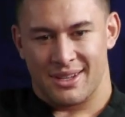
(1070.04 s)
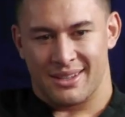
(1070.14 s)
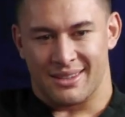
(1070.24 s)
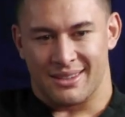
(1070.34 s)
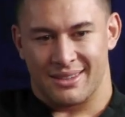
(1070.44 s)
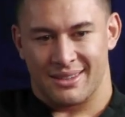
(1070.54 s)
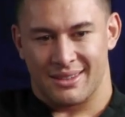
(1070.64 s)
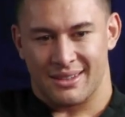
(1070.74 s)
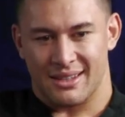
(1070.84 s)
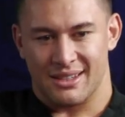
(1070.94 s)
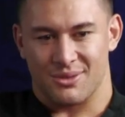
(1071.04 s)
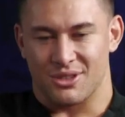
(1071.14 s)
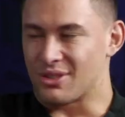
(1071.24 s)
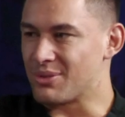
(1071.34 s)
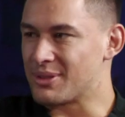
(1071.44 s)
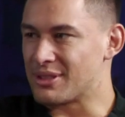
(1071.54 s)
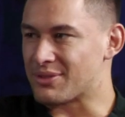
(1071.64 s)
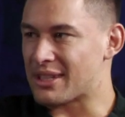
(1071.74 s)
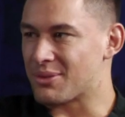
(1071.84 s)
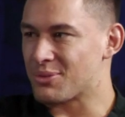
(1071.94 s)
I mean I guess when you when
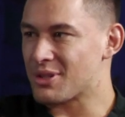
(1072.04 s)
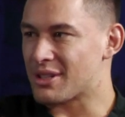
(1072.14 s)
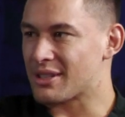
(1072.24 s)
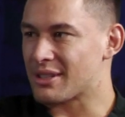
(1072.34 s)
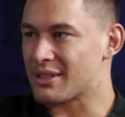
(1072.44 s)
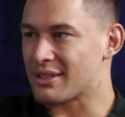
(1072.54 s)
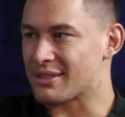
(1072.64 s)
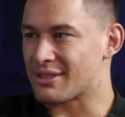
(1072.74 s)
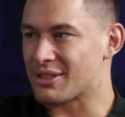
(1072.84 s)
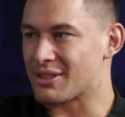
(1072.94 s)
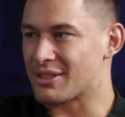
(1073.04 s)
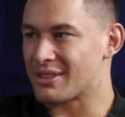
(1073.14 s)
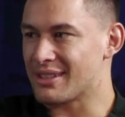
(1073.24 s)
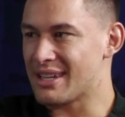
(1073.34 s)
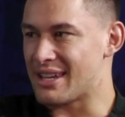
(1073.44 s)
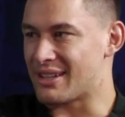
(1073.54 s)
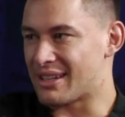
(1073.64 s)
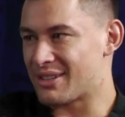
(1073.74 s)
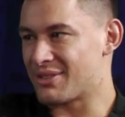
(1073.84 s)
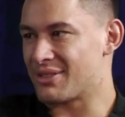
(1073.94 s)
you've done the work, there's yeah, no right. yeah.
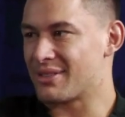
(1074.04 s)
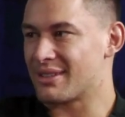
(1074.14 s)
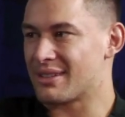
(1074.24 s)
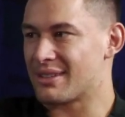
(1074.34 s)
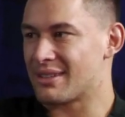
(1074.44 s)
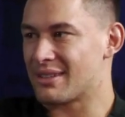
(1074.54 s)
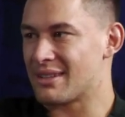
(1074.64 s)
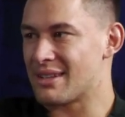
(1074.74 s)
You're like you. Hmm.